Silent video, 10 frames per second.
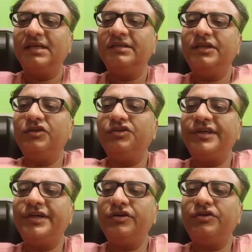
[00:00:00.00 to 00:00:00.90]
Did you
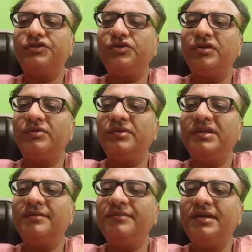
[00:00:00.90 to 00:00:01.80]
share your story with
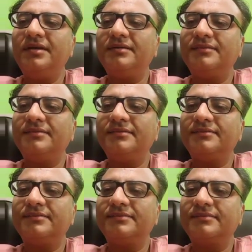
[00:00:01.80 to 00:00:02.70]
them yet?
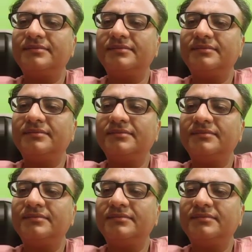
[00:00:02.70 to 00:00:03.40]
I